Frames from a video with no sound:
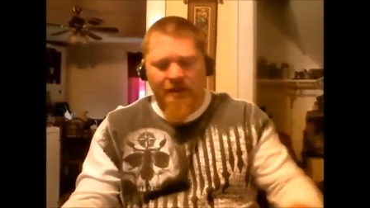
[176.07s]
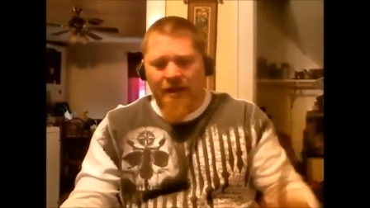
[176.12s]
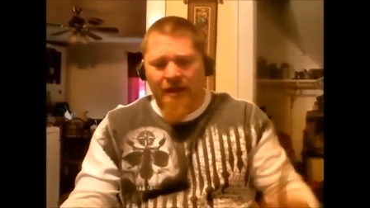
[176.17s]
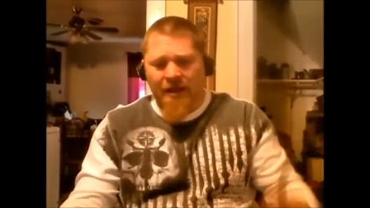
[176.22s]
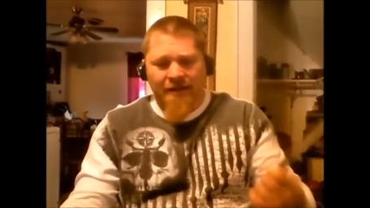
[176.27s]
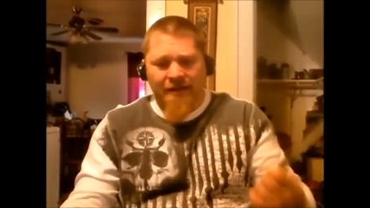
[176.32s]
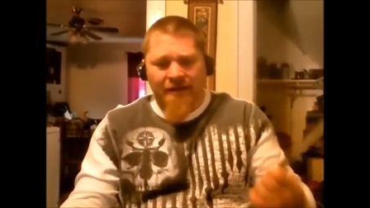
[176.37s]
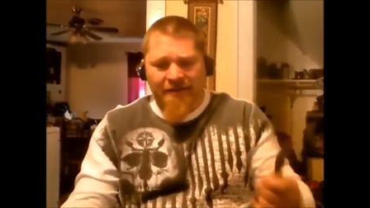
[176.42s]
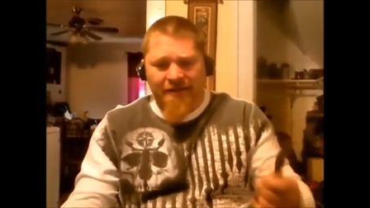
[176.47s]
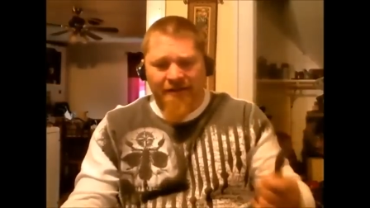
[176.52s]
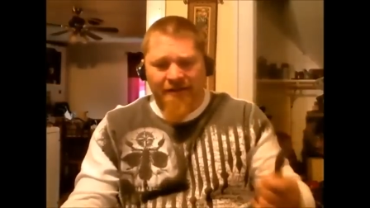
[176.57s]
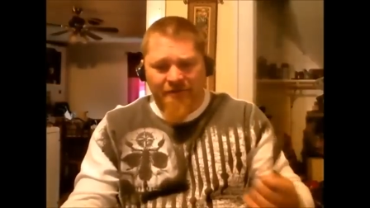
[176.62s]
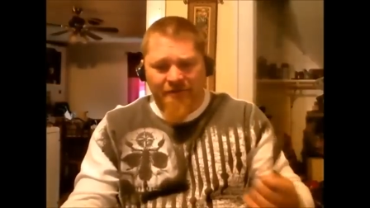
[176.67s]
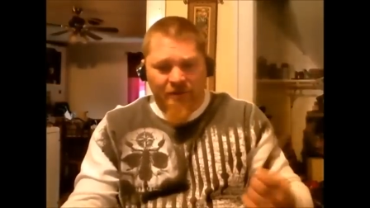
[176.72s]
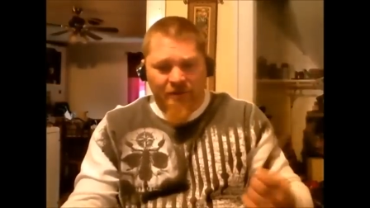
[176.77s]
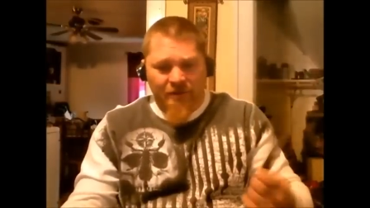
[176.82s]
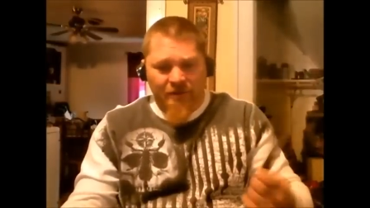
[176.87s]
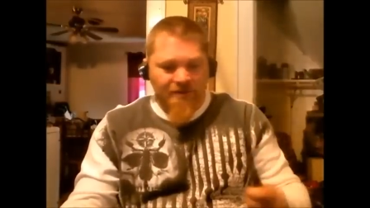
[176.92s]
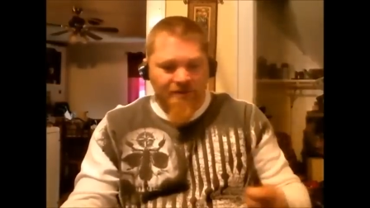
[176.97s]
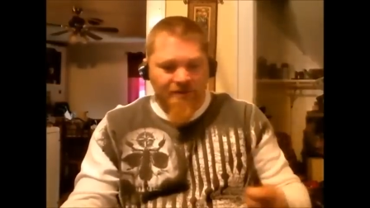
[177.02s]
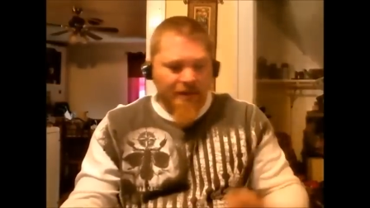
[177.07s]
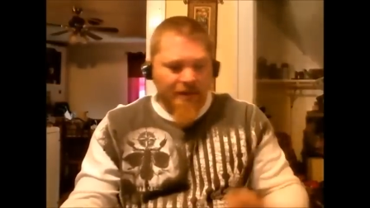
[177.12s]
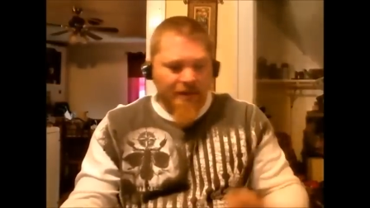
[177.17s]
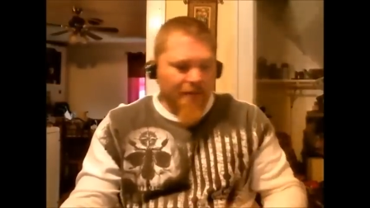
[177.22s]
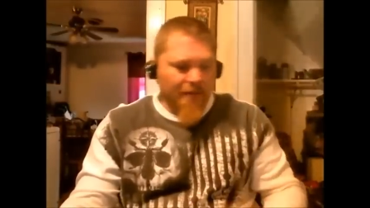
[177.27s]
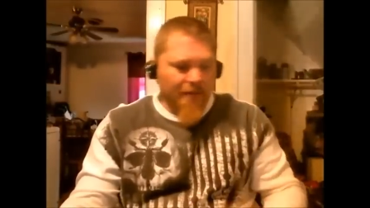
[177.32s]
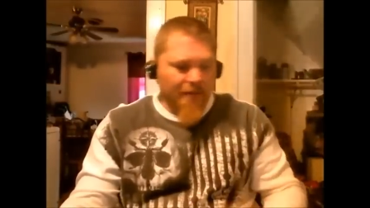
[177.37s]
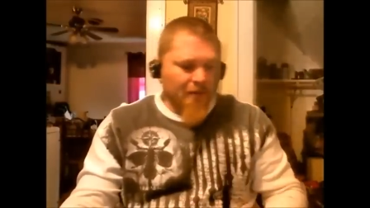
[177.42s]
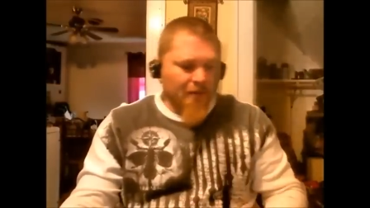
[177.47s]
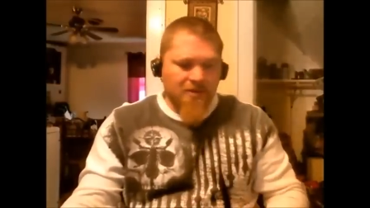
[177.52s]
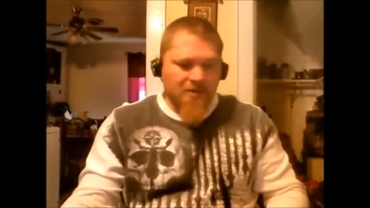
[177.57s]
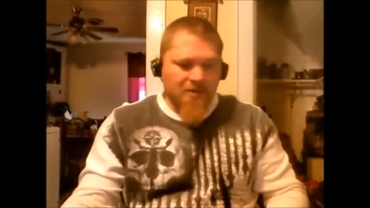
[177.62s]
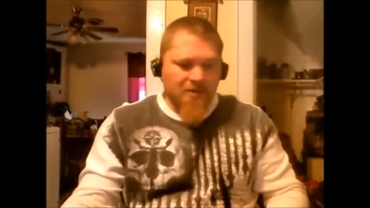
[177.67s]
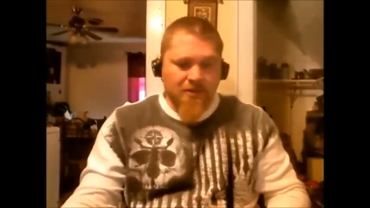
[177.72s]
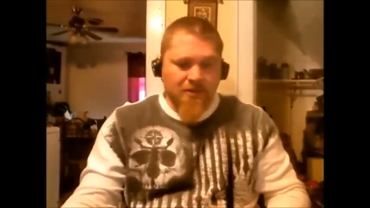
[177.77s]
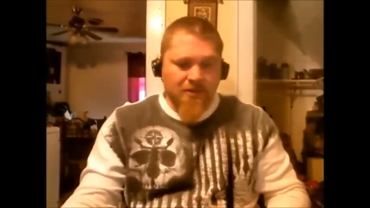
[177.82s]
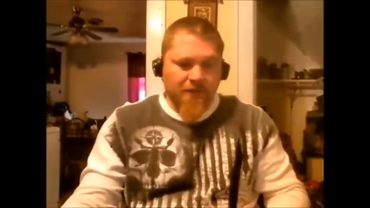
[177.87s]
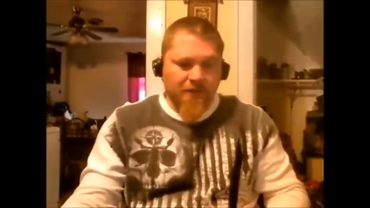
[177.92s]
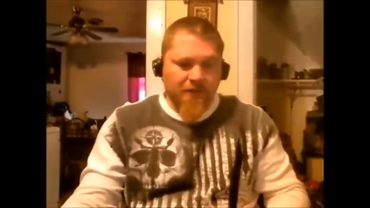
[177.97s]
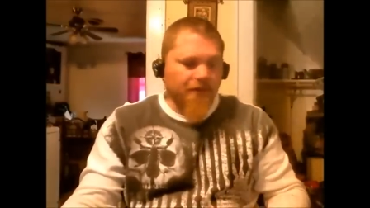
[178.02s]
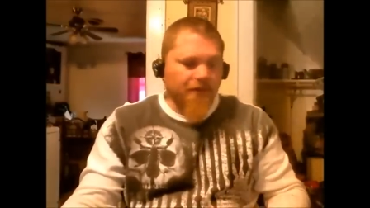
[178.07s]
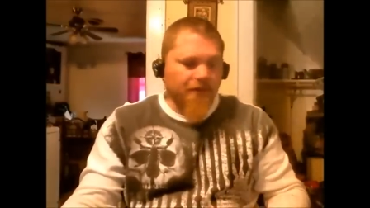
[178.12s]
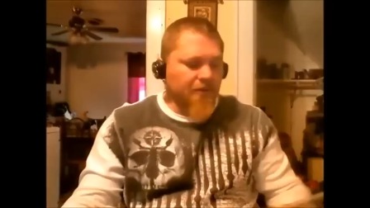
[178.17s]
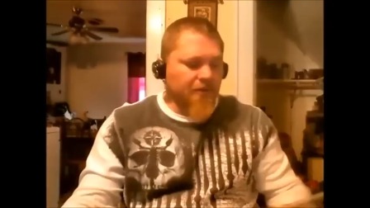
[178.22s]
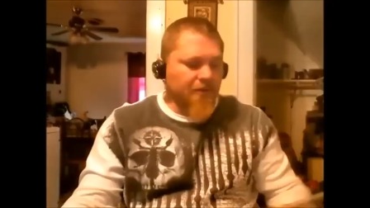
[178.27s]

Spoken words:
I think this one cost me $8 delivered.